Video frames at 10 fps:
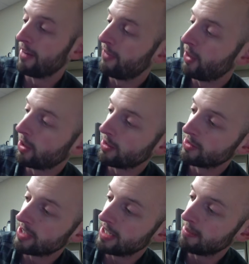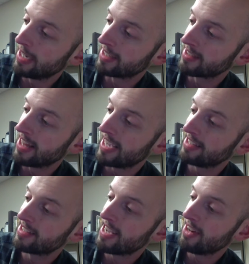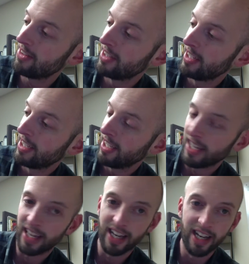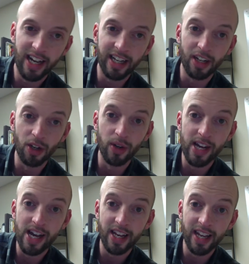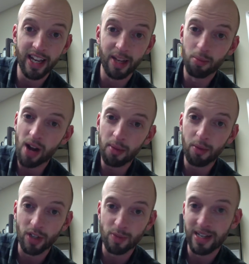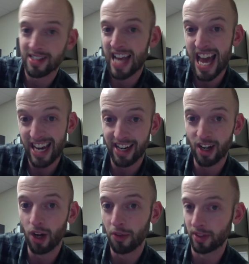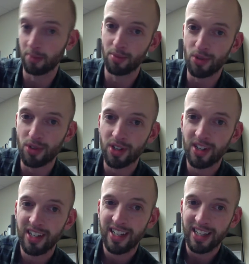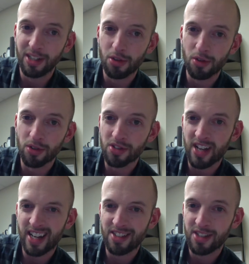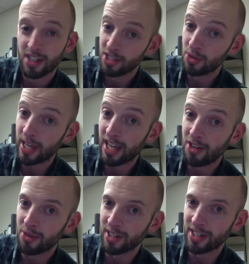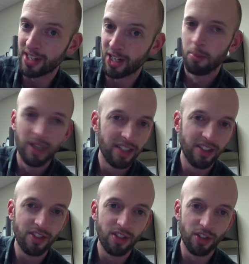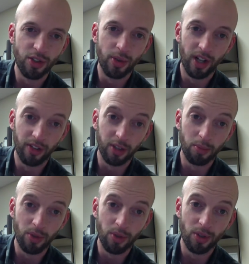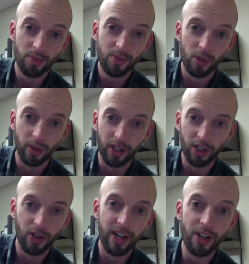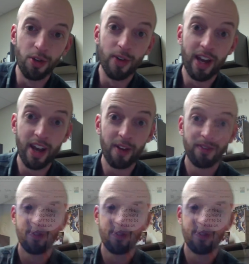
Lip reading: photos in my slides now, and I can go ahead and probably works best to edit it on the computer in Google Slides. You can do it in here, but it's easier to do it on the computer. So we're going to go ahead and do that now.